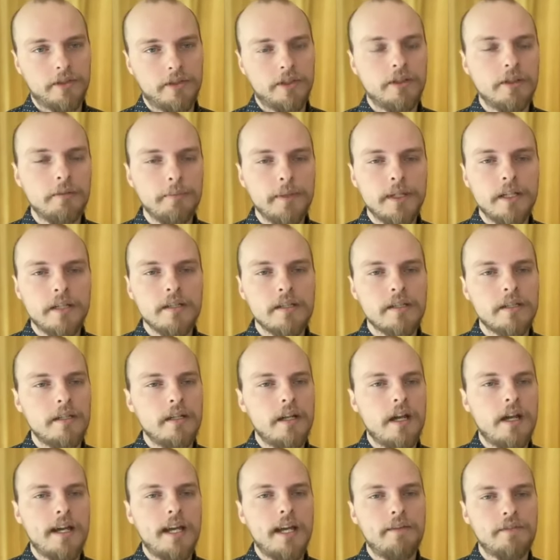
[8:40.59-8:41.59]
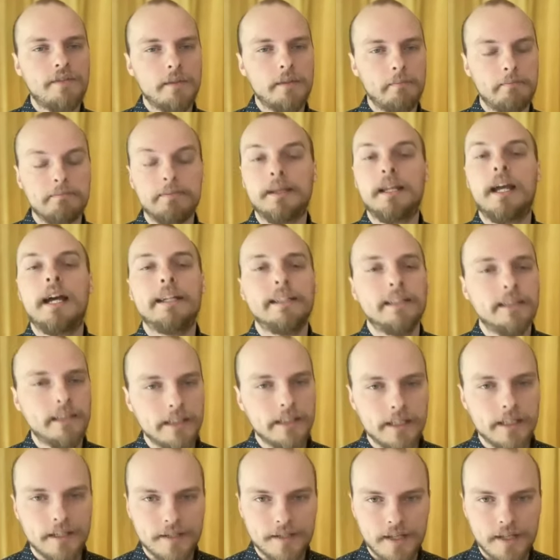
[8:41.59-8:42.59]
Europeans did not have to
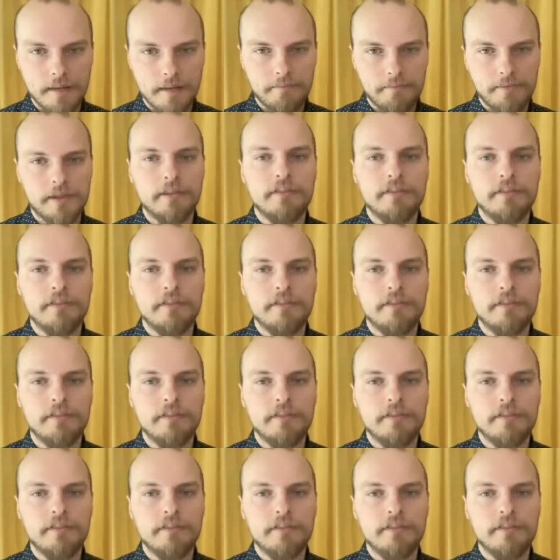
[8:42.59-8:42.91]
blindly accept